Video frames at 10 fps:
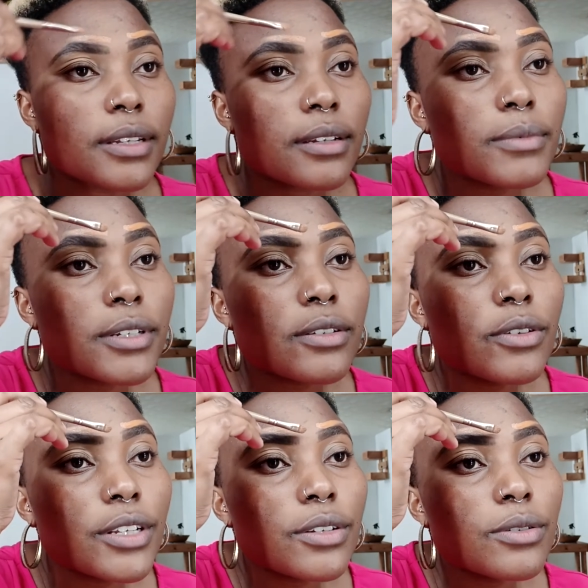So I'm just
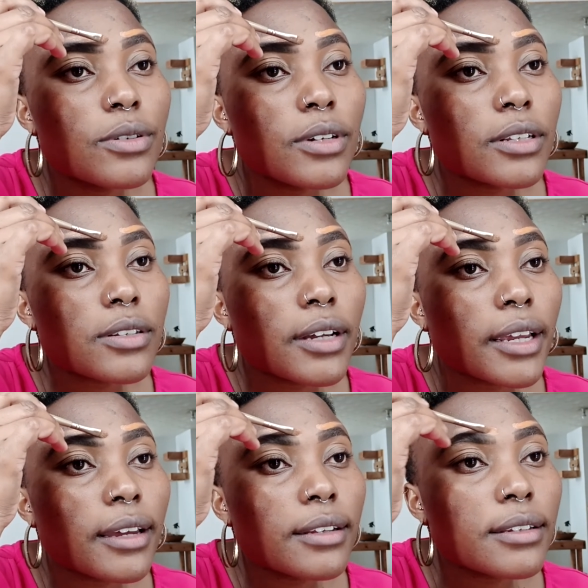going to go also
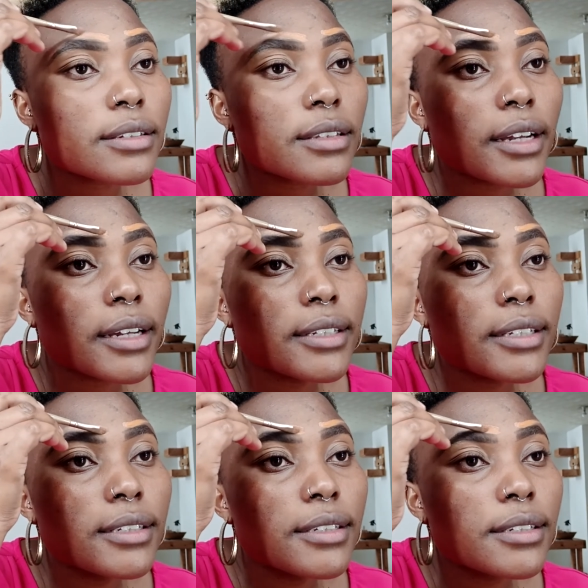again, just like I
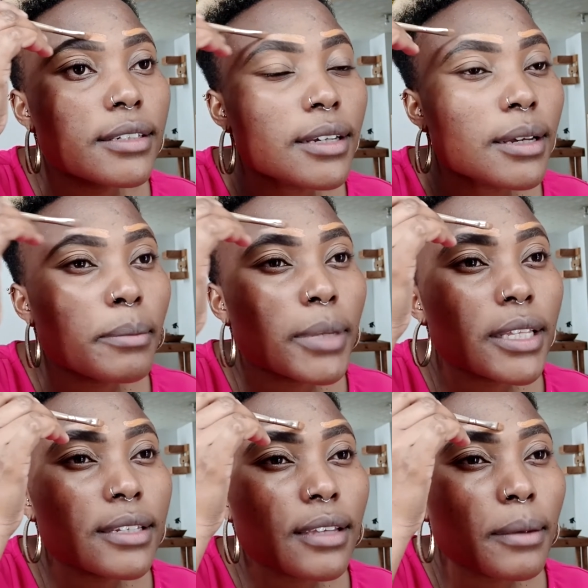did, but
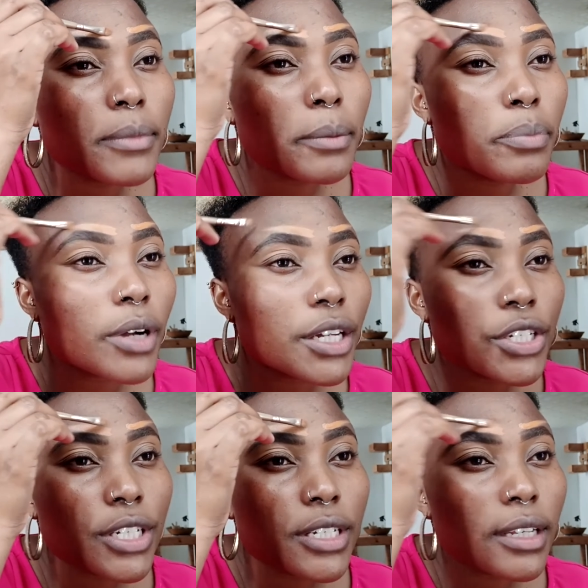this time the
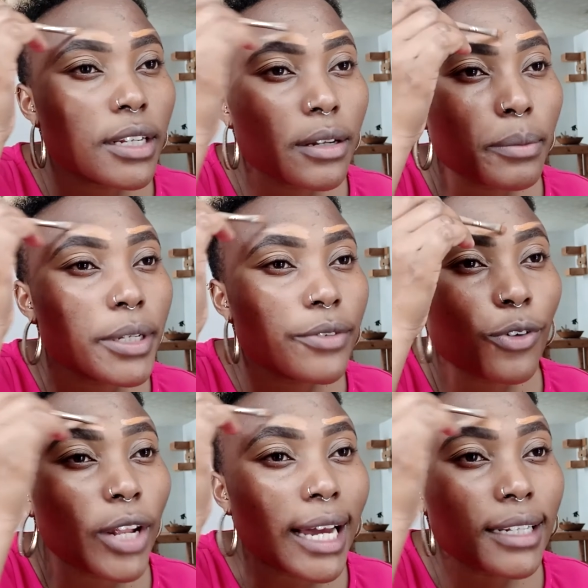brush is a little bit
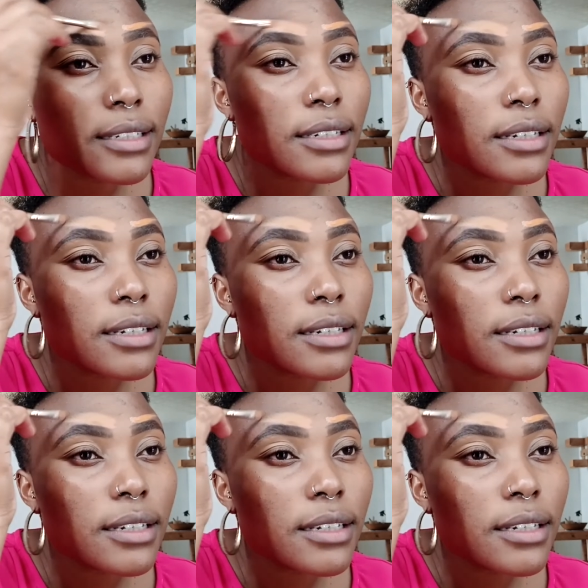flat